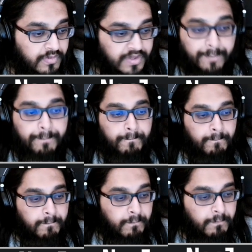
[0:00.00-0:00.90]
Yep.
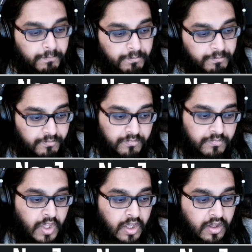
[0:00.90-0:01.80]
A
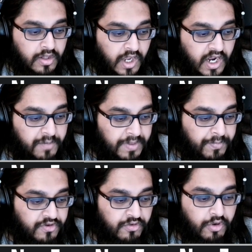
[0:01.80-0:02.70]
lot of
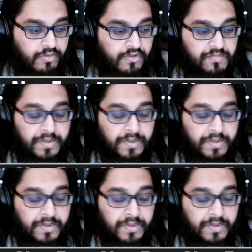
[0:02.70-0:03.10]
people don't know this,